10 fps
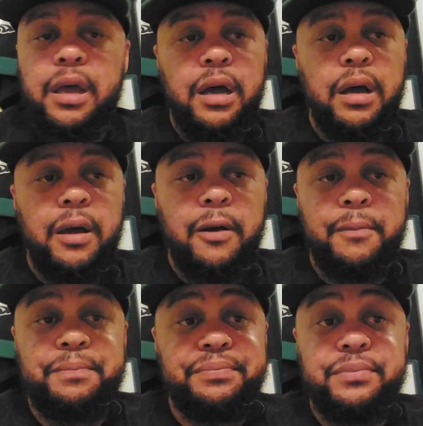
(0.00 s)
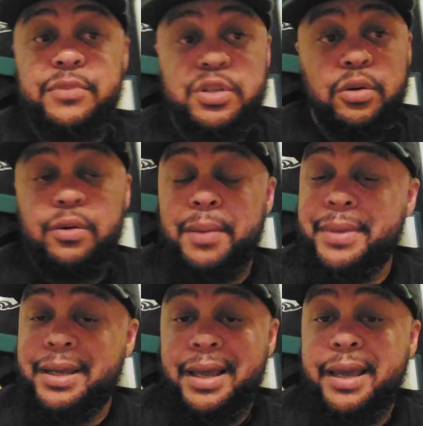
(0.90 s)
So, I
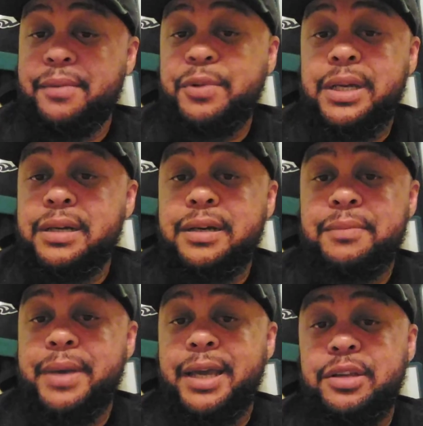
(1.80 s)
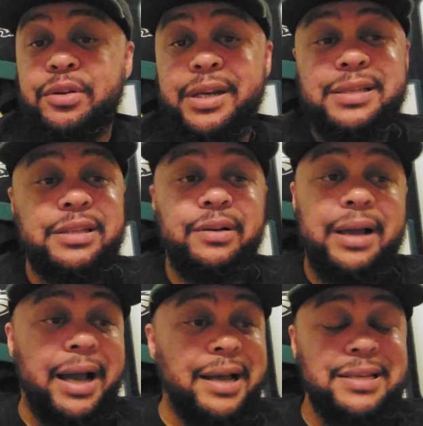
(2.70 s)
mean, hey, we good, man. You know, there's still
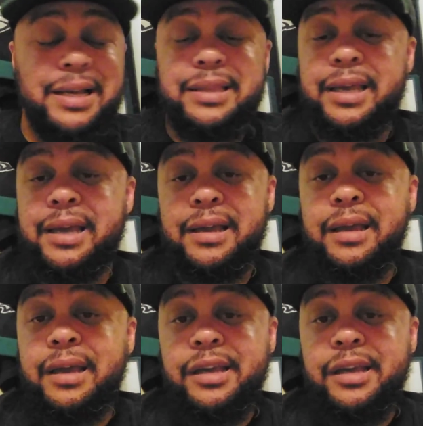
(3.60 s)
guys out there.